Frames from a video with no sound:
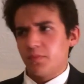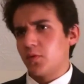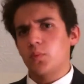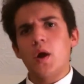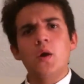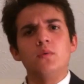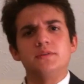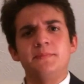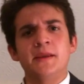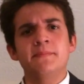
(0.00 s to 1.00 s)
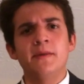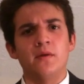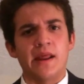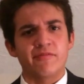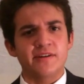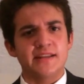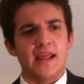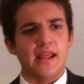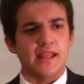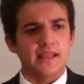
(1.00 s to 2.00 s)
the roads being built every
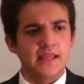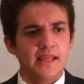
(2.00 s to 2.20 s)
day.